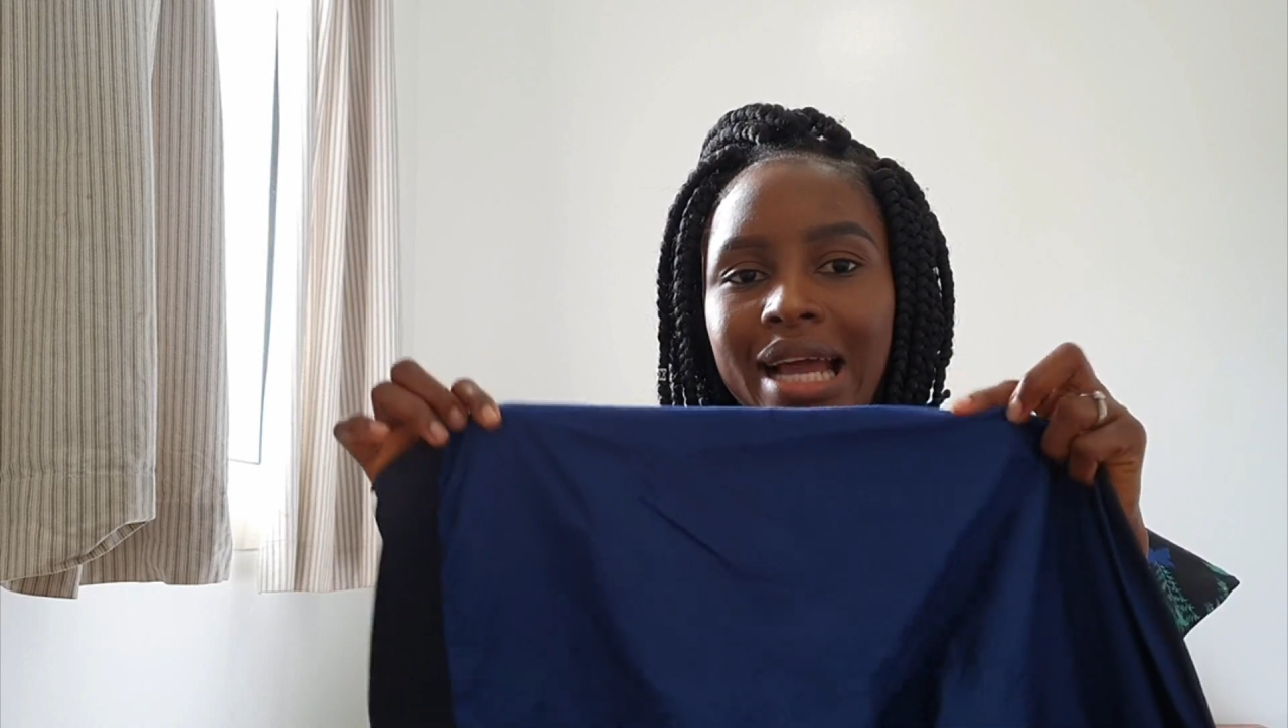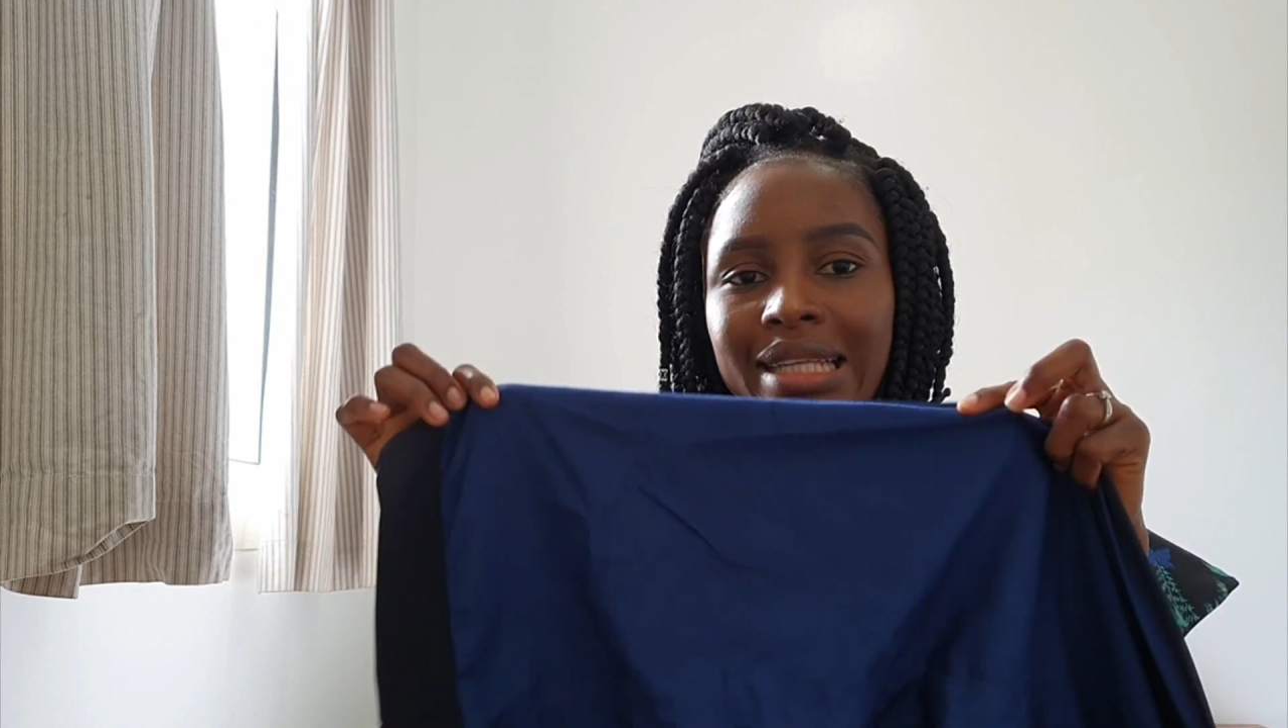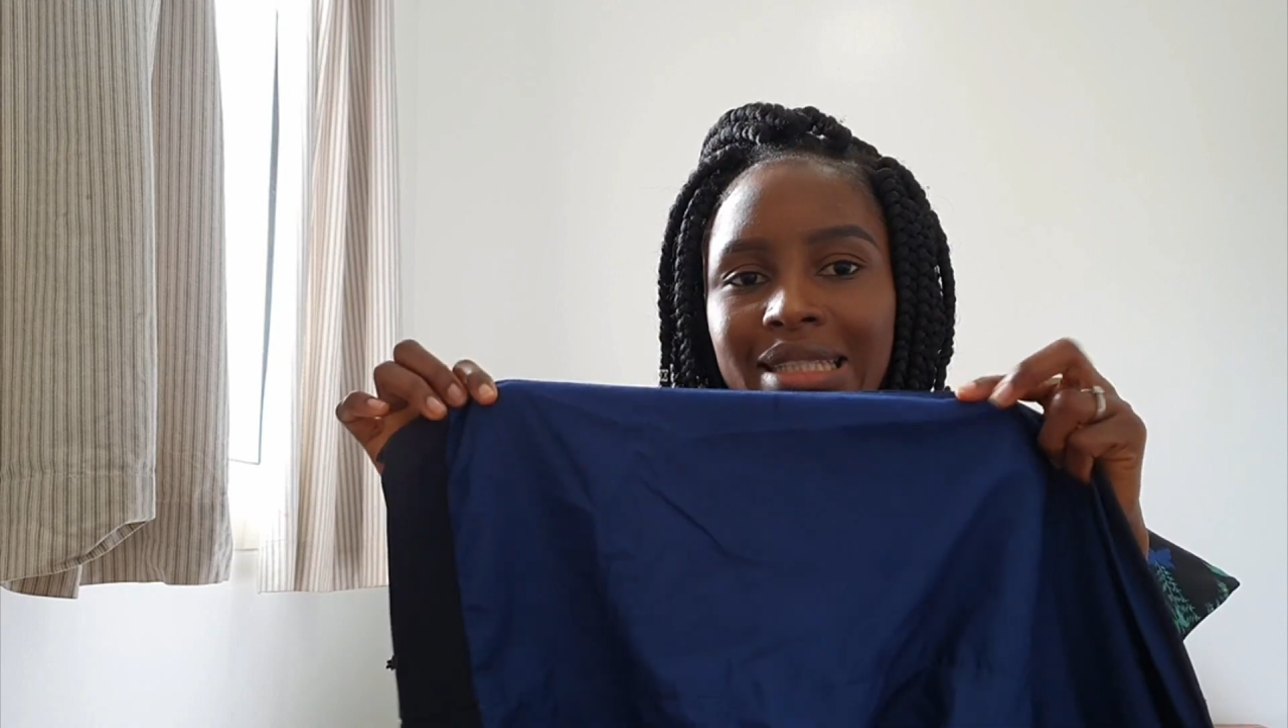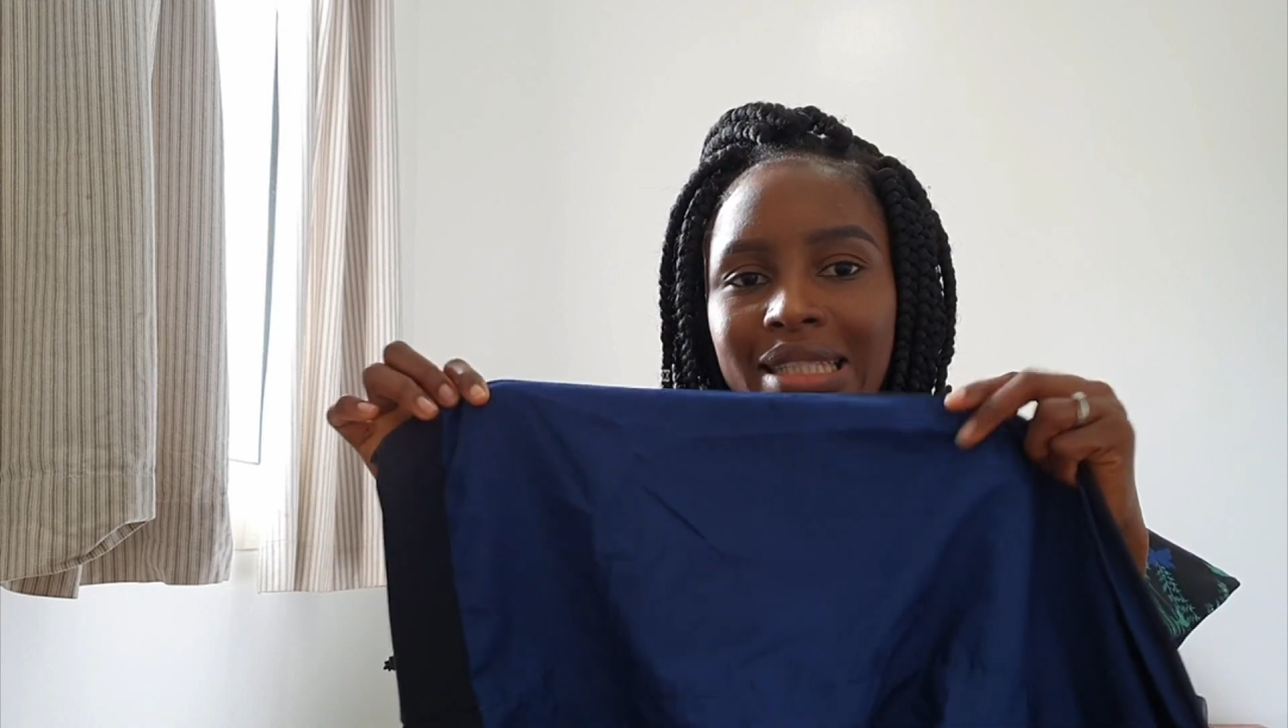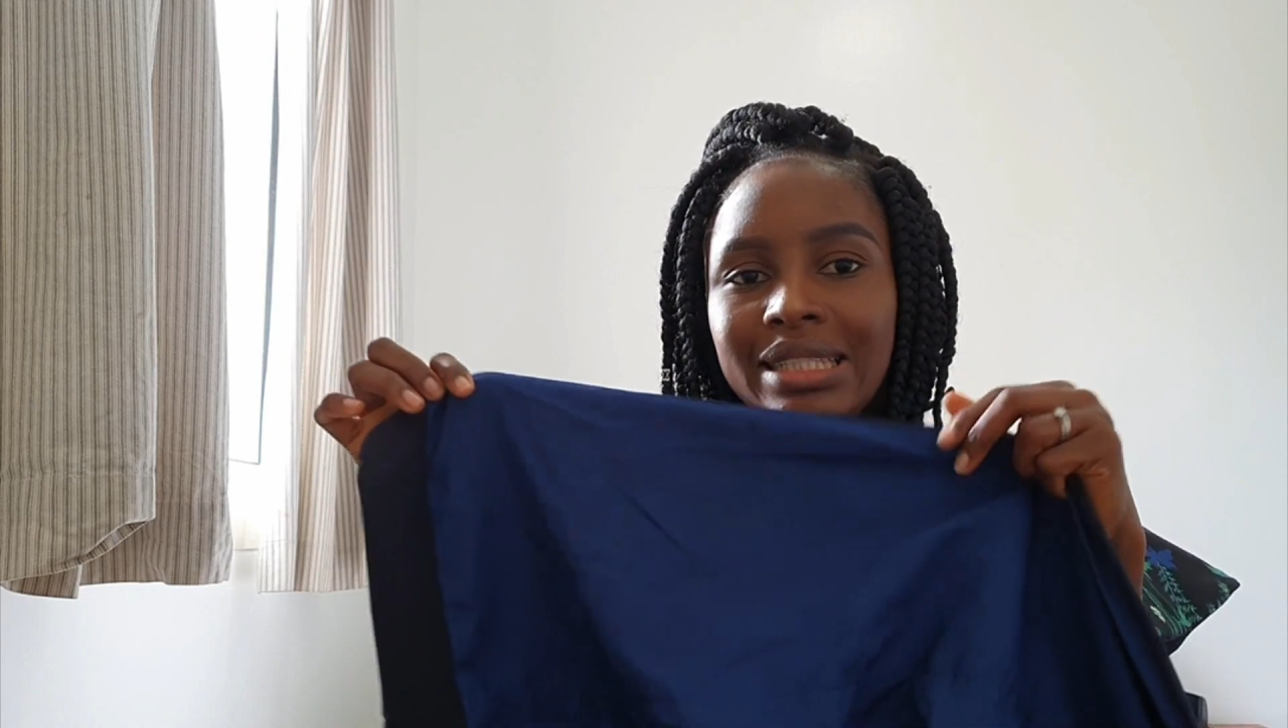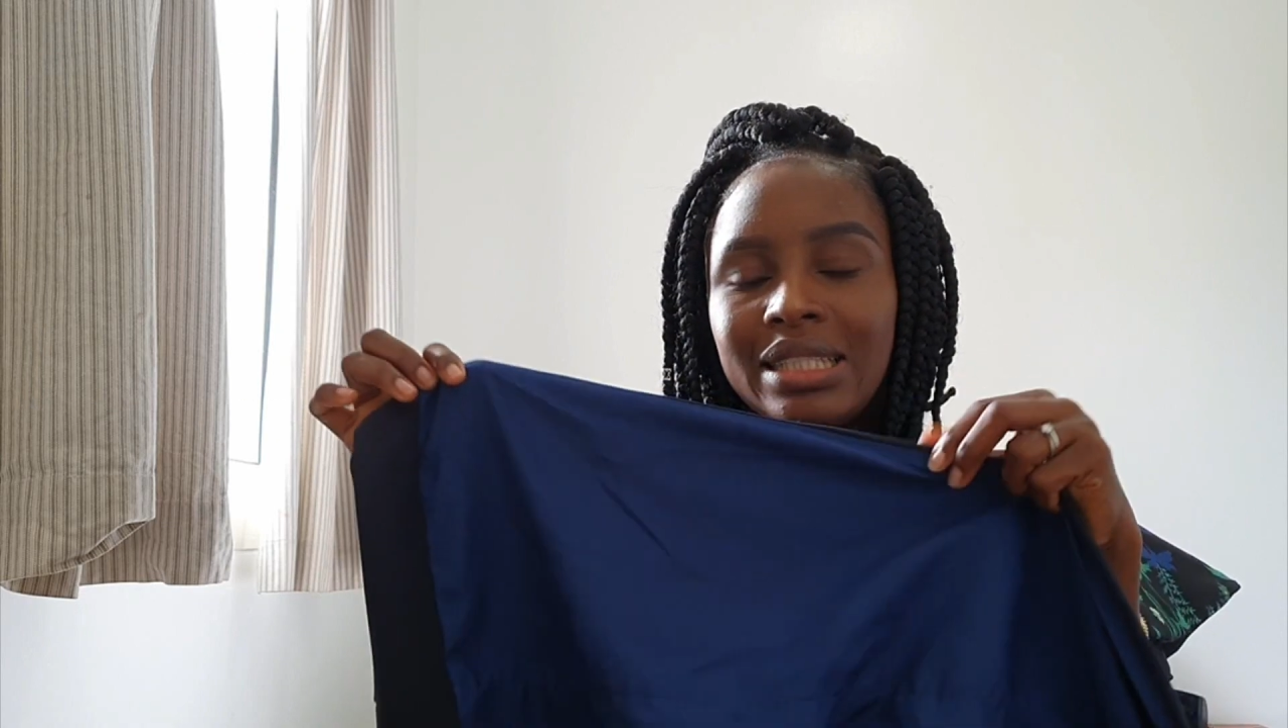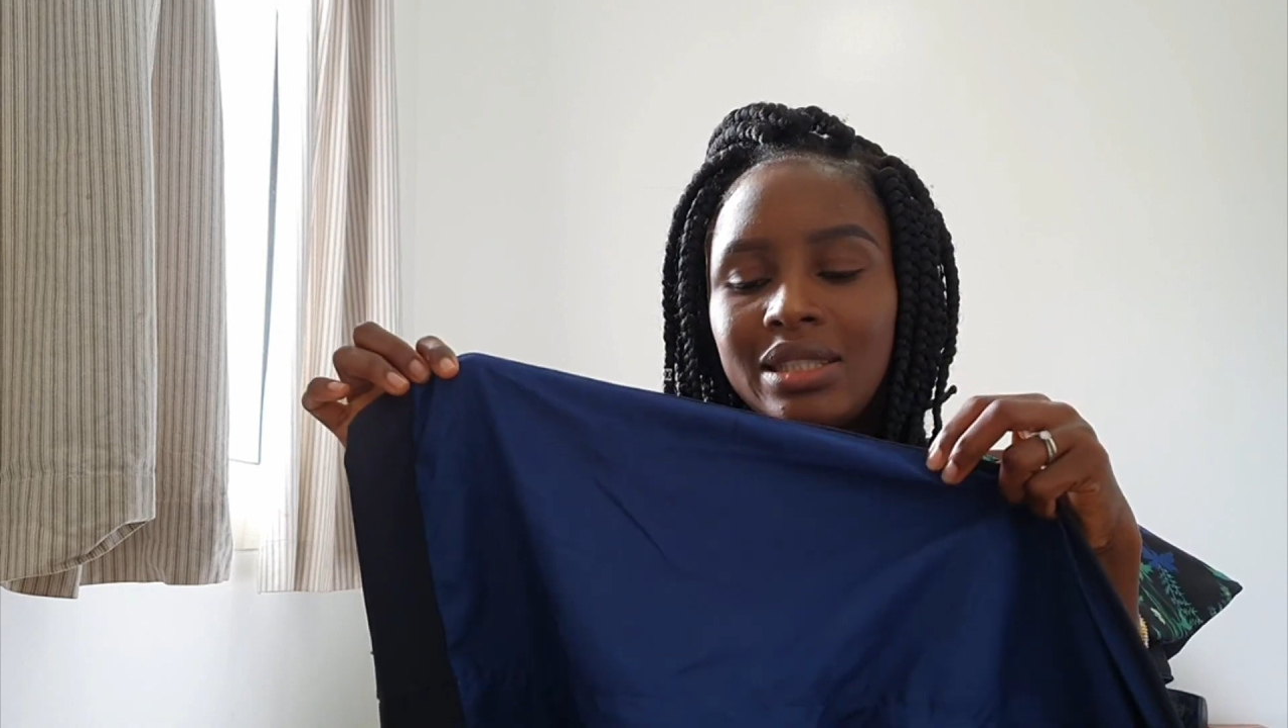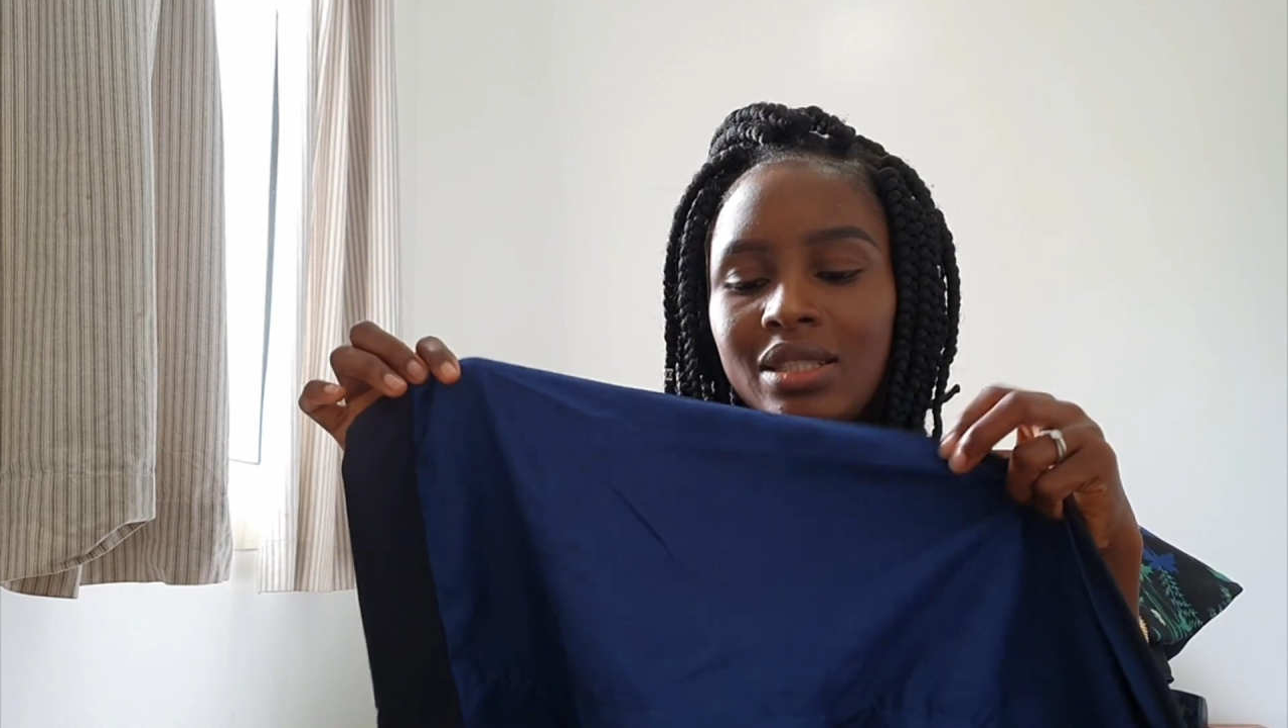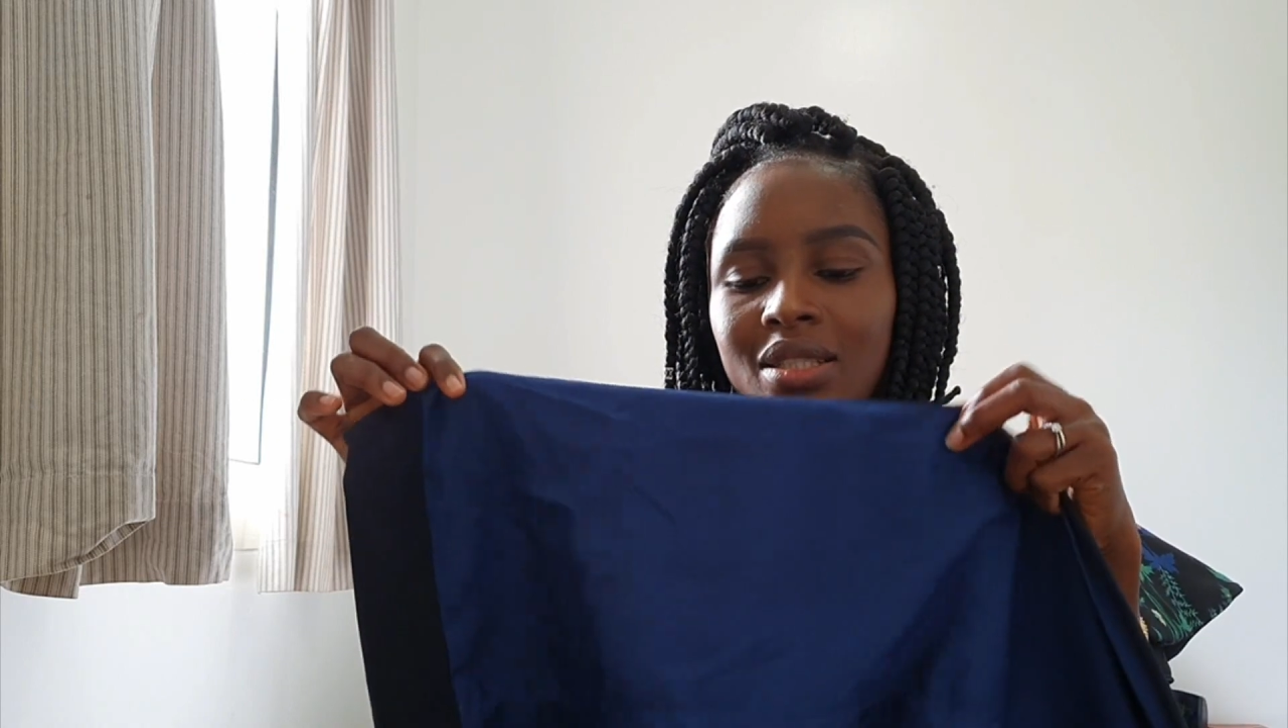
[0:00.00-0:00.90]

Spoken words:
I did in